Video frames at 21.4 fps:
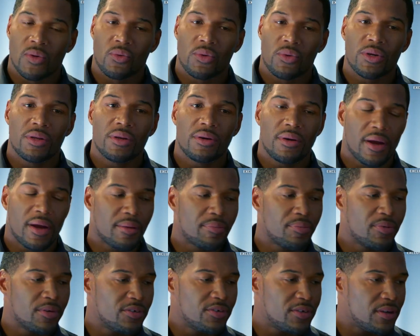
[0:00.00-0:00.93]
Well, you know, I
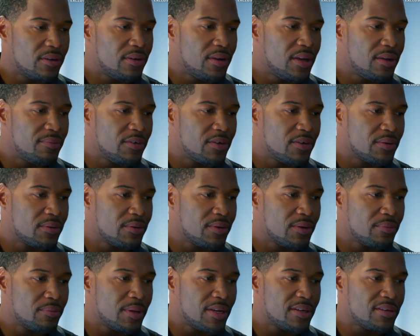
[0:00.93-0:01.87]
appreciate you giving
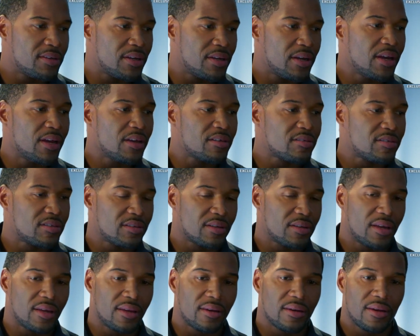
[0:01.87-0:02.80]
your best to
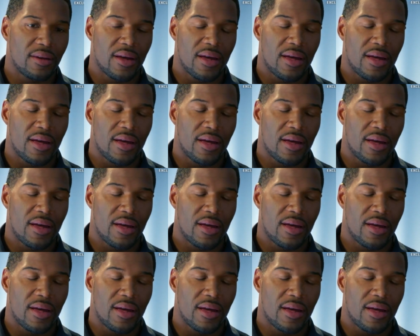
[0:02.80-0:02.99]
us. And